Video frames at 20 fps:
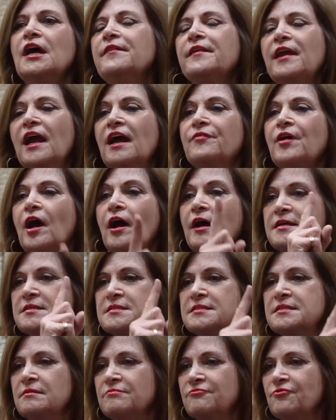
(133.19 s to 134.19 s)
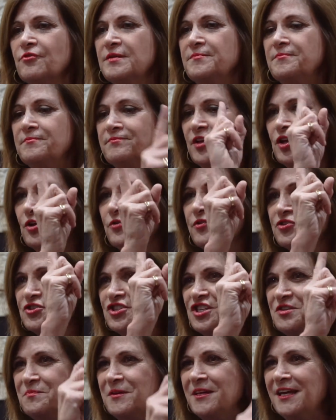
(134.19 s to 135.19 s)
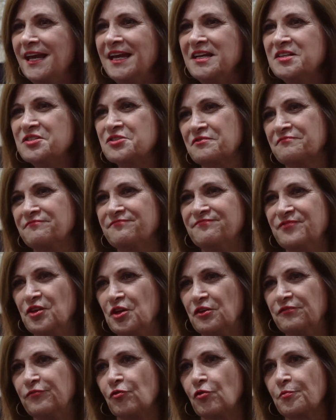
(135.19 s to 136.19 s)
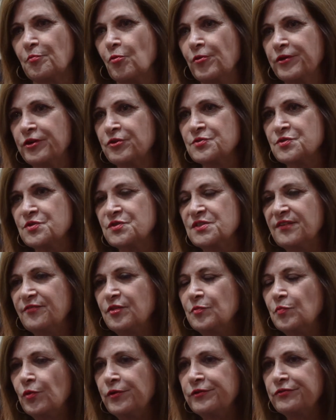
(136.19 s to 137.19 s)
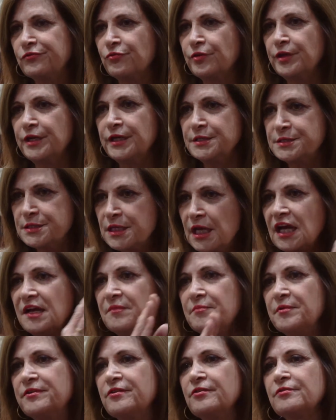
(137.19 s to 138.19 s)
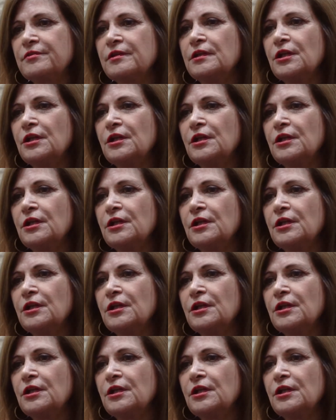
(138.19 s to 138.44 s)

They have the highest degree, you know, their GPAs are, you know, 4.0s or 7.3s, but they're the